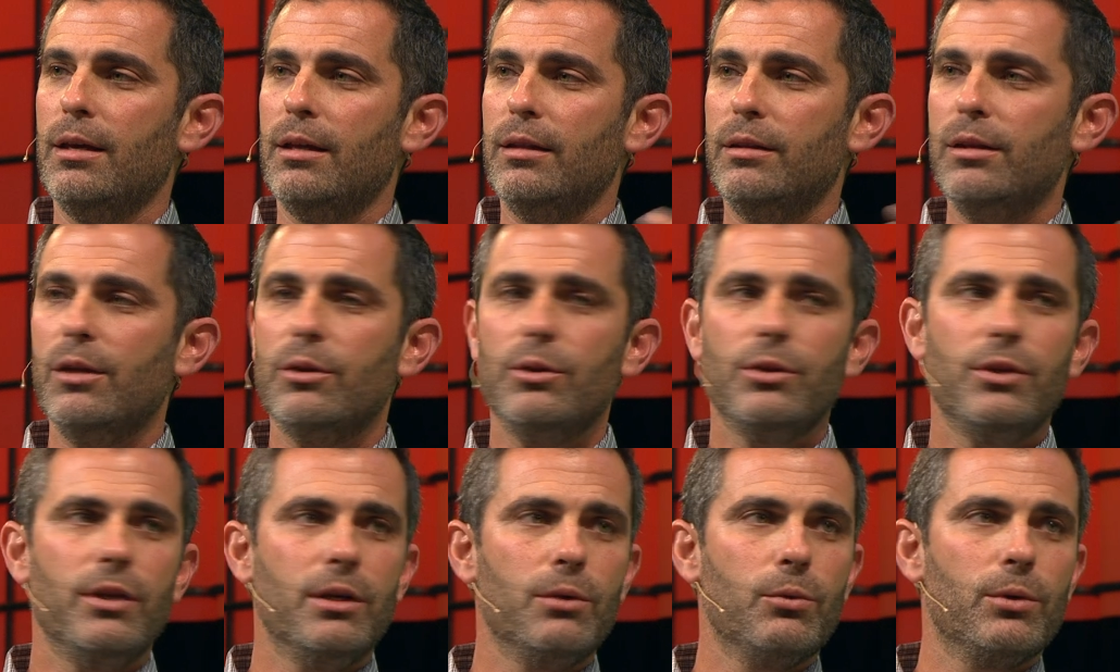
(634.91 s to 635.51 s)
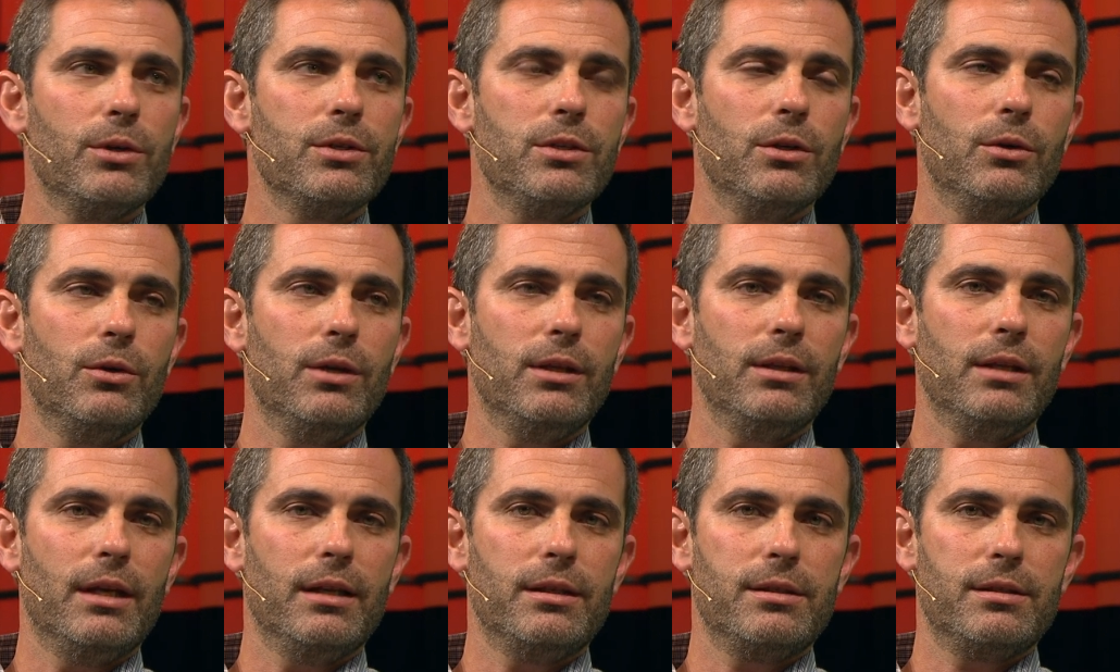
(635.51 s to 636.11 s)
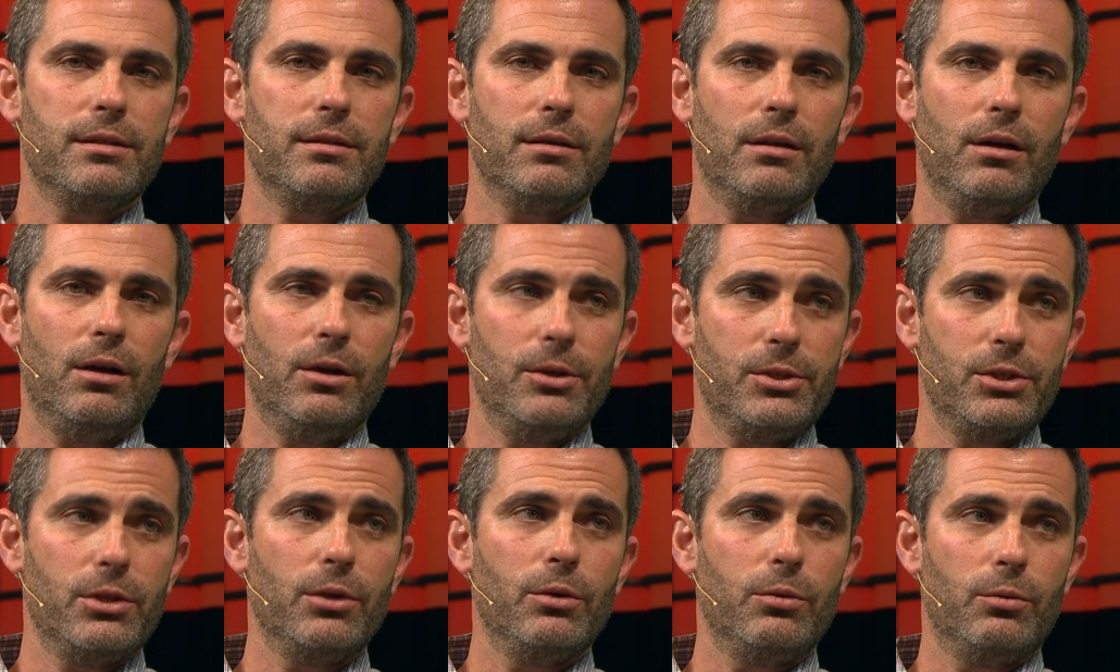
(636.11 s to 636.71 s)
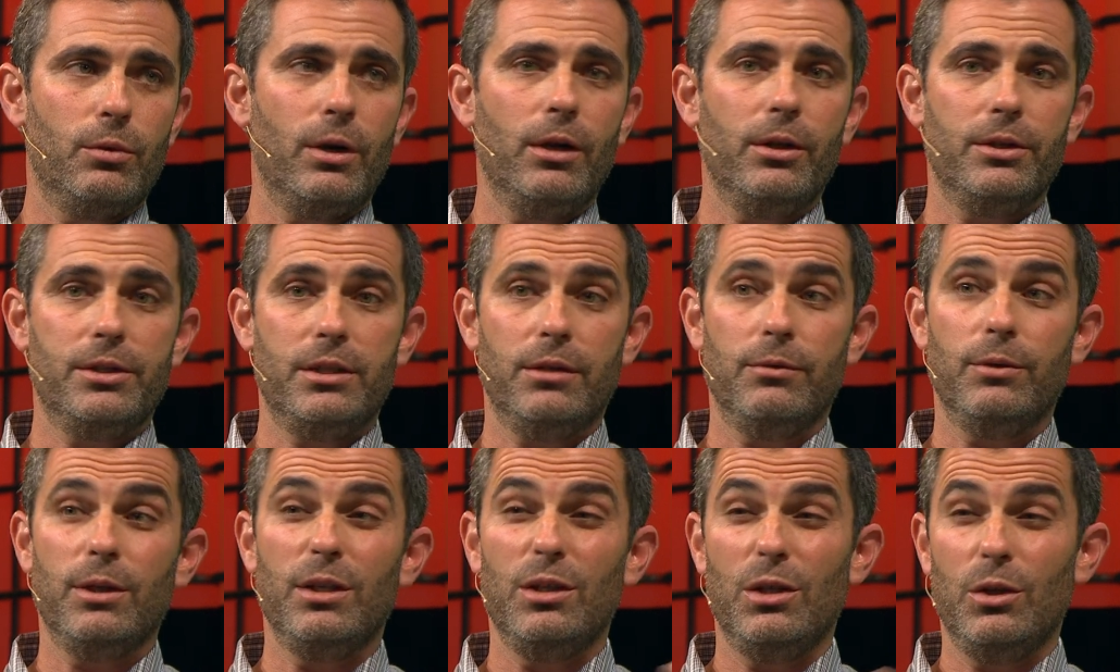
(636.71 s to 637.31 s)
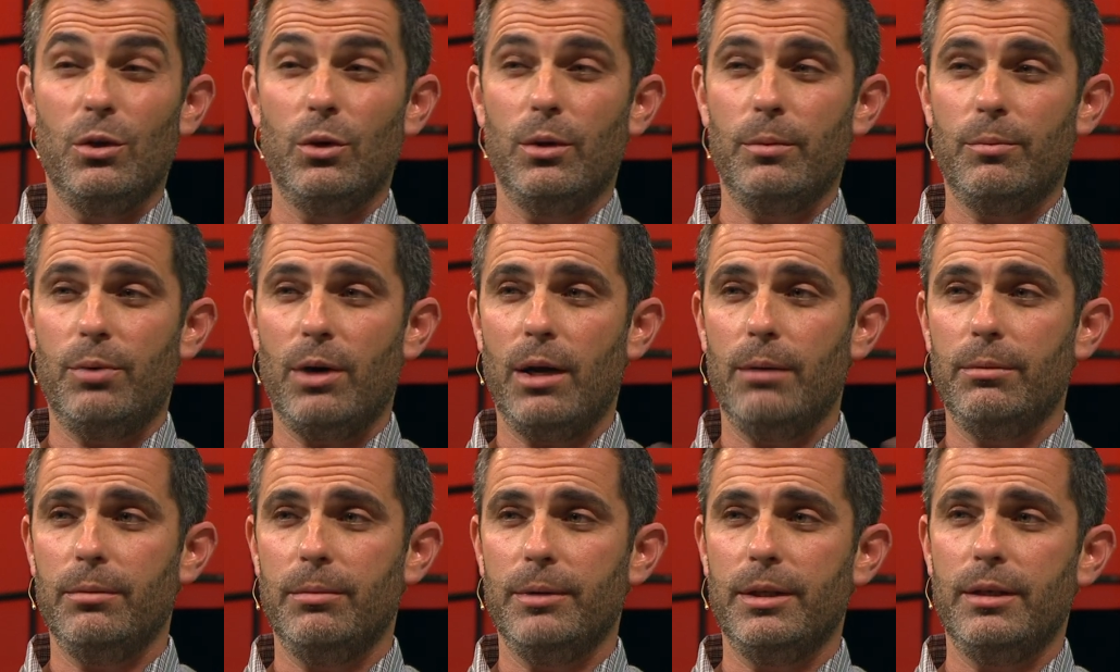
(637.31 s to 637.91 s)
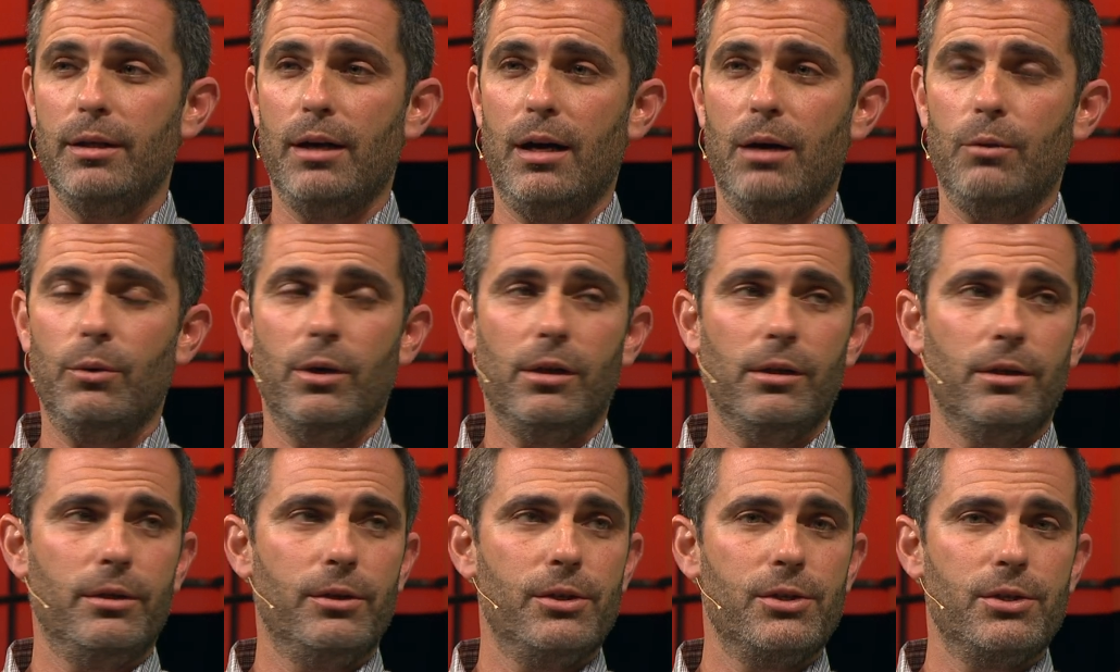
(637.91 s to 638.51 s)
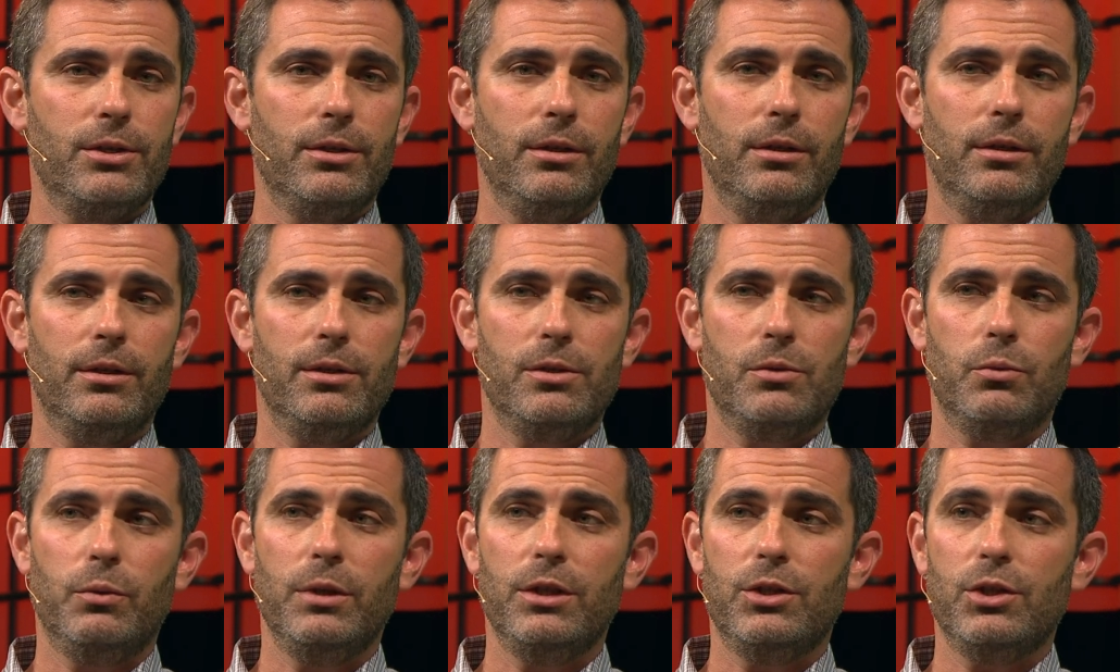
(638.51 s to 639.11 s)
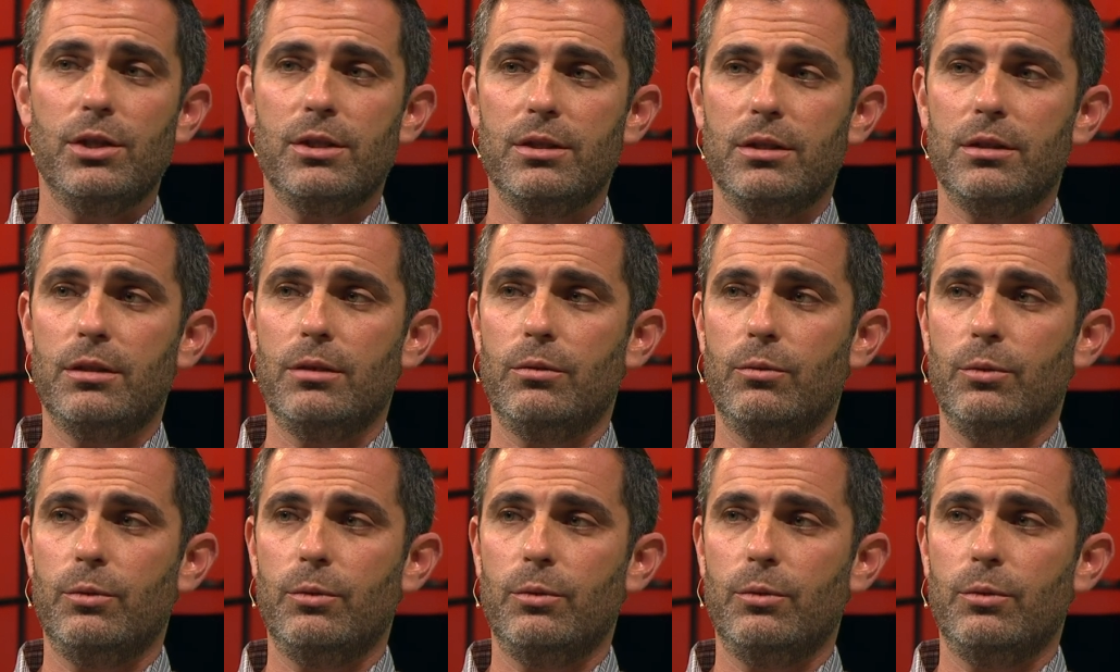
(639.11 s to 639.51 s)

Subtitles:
The other thing we're doing that's also relatively new and probably not well understood is we just